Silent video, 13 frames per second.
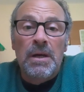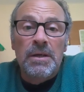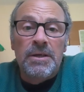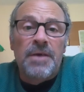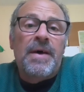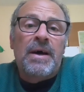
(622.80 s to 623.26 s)

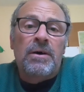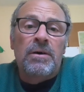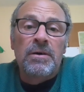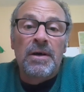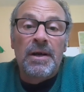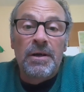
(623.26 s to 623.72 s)
So that
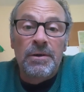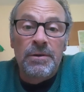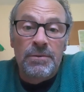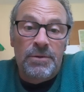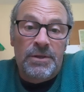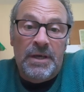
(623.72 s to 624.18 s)

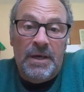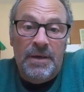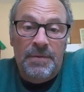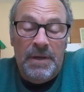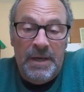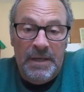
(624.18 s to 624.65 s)
concludes
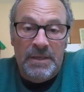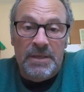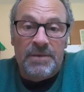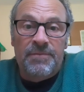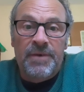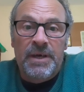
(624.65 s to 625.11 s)
the
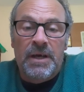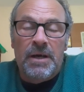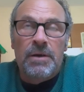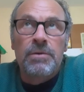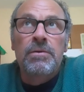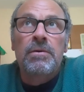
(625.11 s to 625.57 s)
latest
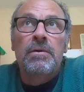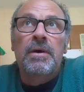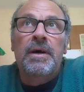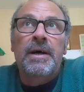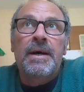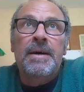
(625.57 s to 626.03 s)
video.
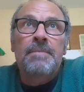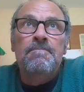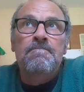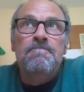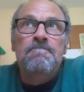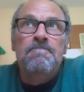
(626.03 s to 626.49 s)

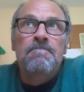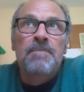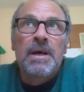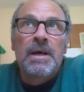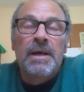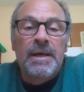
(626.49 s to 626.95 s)

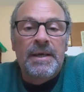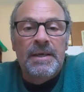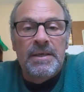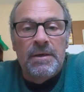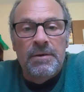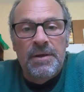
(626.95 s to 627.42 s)
It
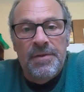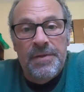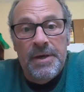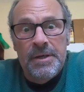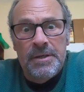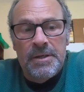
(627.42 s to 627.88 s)
is only
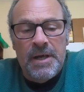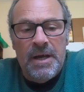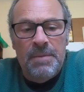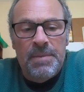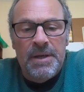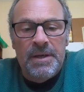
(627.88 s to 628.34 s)
Thursday,
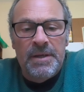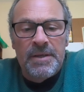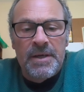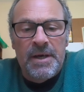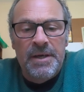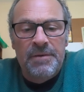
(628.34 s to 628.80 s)
but it's
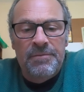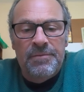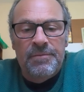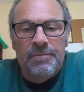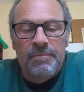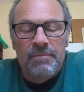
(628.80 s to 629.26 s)
kind of
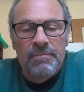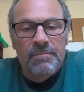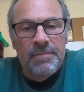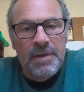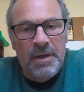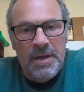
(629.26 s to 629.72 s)

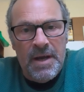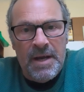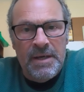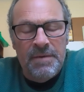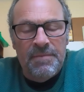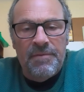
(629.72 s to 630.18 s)
the
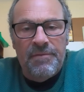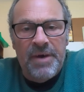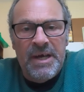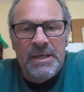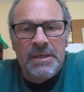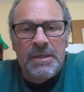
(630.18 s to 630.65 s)
end of a
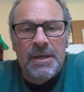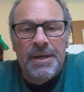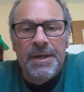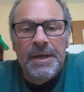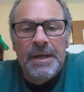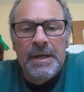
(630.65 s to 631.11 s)
phase.
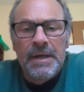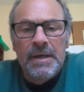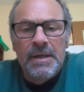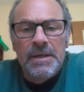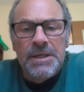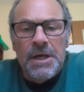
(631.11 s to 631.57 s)

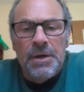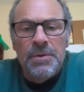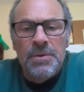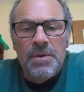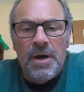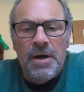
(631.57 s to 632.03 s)

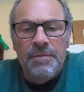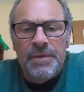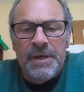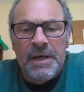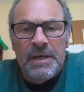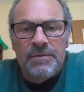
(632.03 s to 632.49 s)
So over the
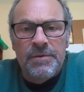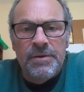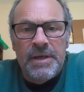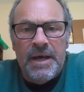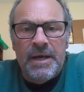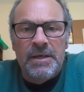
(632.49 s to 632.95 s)
next few
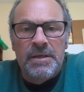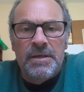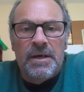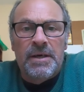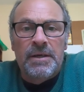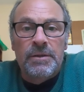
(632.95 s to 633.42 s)
days,
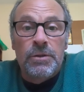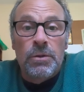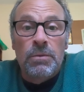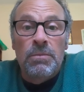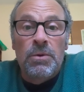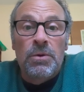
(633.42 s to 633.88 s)
I'll
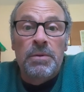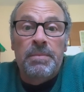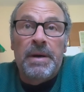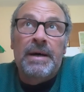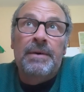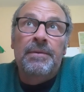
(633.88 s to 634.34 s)
talk more
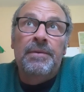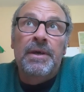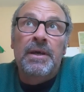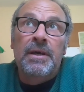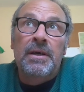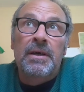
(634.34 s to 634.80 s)
about
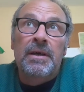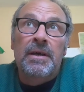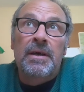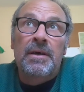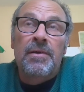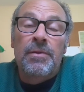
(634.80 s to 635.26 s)

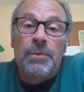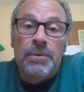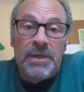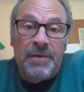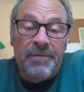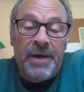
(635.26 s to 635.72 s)
the
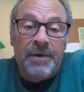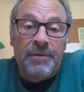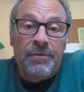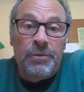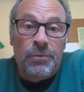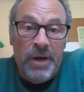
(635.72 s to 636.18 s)
thoughts I've had
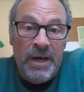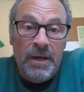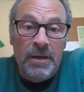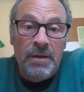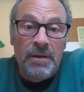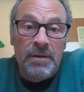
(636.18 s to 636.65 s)
of the rig.